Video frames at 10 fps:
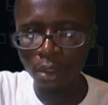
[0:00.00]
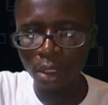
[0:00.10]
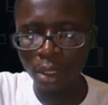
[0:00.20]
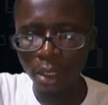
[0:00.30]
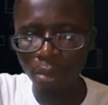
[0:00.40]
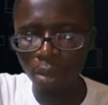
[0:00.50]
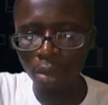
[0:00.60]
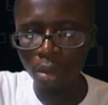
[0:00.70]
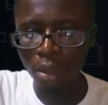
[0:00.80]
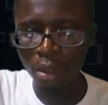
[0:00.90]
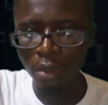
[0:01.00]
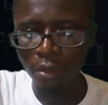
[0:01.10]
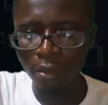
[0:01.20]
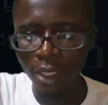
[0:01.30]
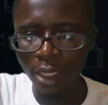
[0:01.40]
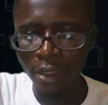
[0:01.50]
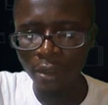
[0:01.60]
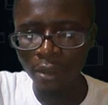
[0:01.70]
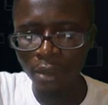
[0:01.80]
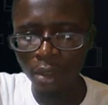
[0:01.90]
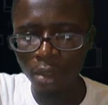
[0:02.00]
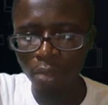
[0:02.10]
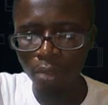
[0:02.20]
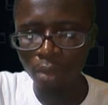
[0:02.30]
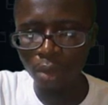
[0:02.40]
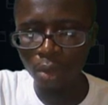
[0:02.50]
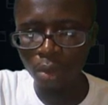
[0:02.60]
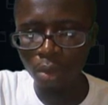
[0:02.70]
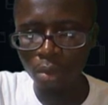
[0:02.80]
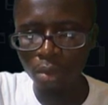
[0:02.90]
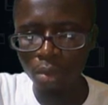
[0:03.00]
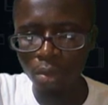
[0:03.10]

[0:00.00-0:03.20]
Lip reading: The red balls, there were 5. Blue,